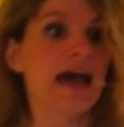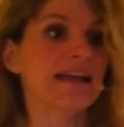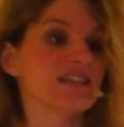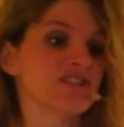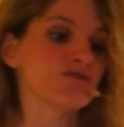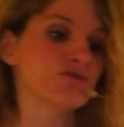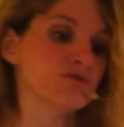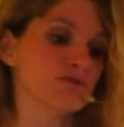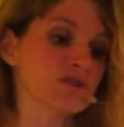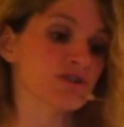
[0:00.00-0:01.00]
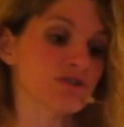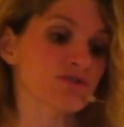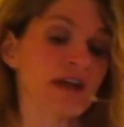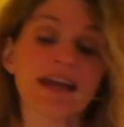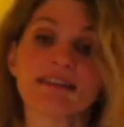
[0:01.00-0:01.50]
And as you
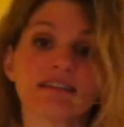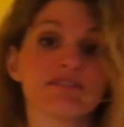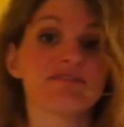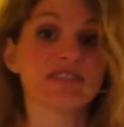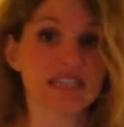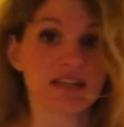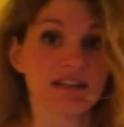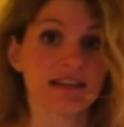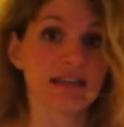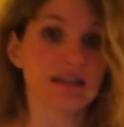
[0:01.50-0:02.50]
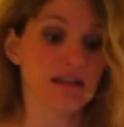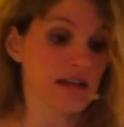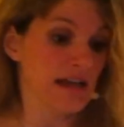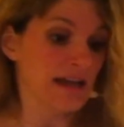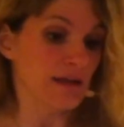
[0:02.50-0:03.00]
strengthen physically,
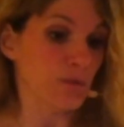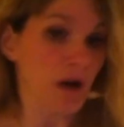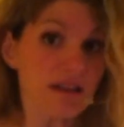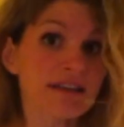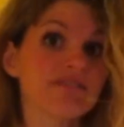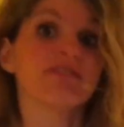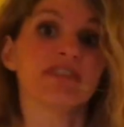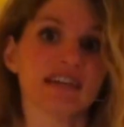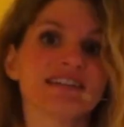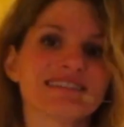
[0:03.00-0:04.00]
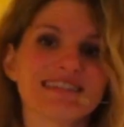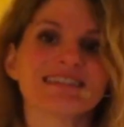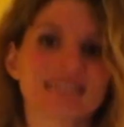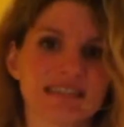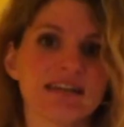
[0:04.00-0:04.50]
well, it feeds the
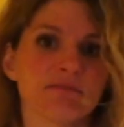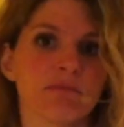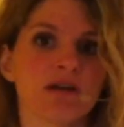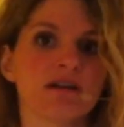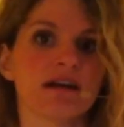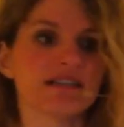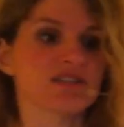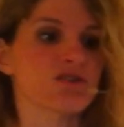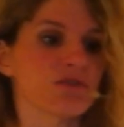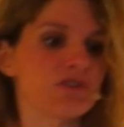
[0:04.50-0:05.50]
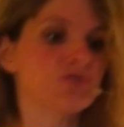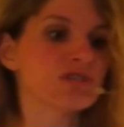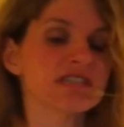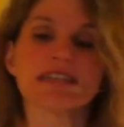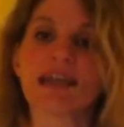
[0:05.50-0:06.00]
esteem. And so you
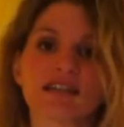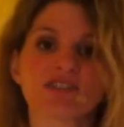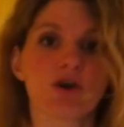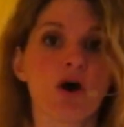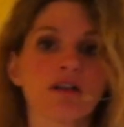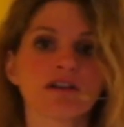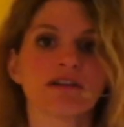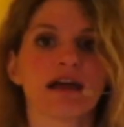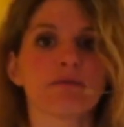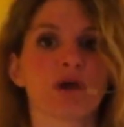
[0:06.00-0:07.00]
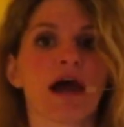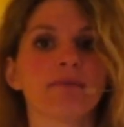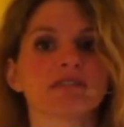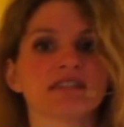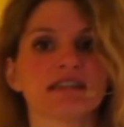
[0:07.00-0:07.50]
stand taller and
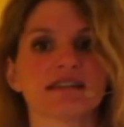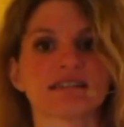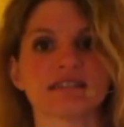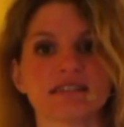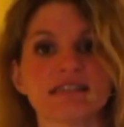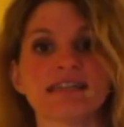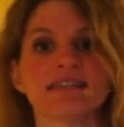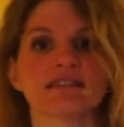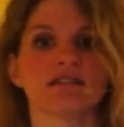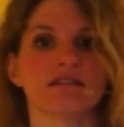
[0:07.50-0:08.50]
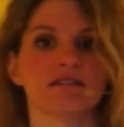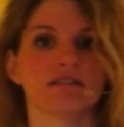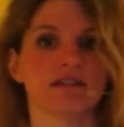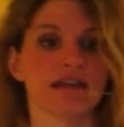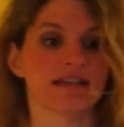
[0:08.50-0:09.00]
perhaps take a seat
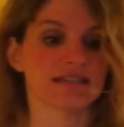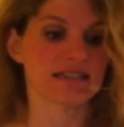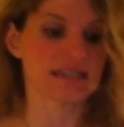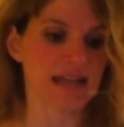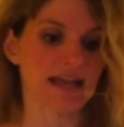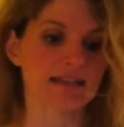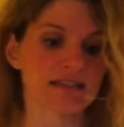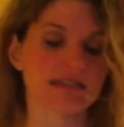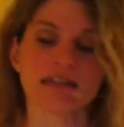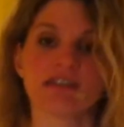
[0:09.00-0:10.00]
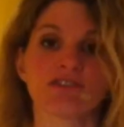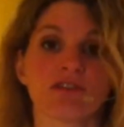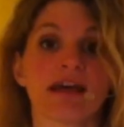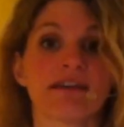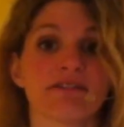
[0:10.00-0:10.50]
and a stance in
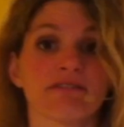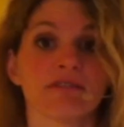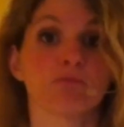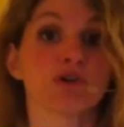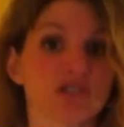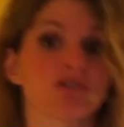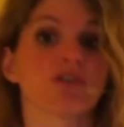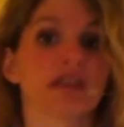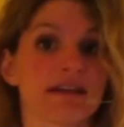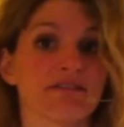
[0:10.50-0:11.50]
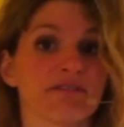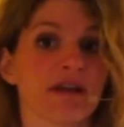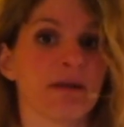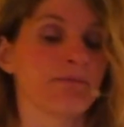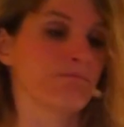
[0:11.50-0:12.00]
your life, personal life.